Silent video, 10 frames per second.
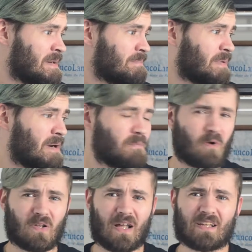but
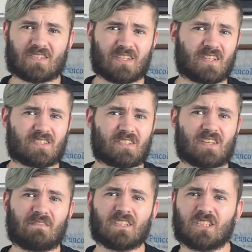more like 6th,
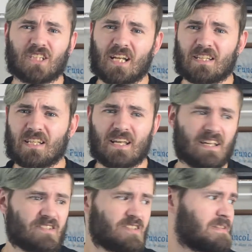7th gen
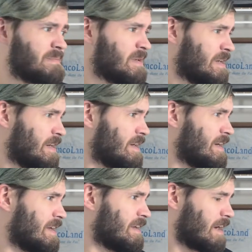things,
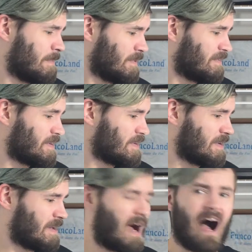and a couple of other
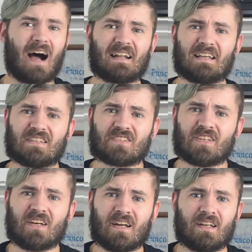oddities
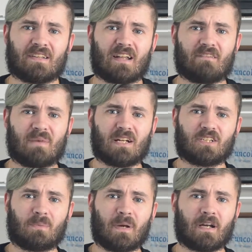that I've managed
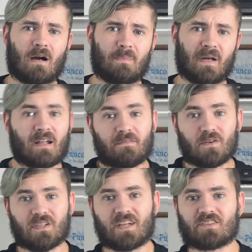to pick up, and a few
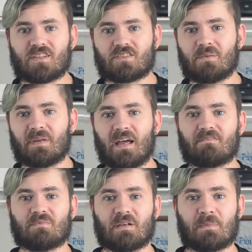things that some gave
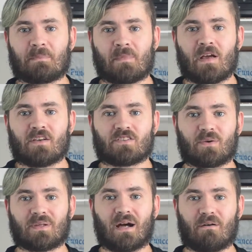to me. So
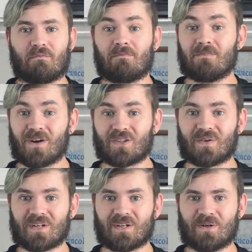without further
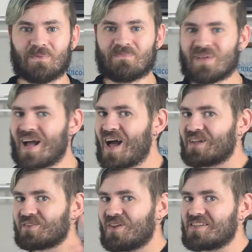ado,
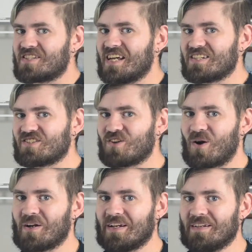let's get started.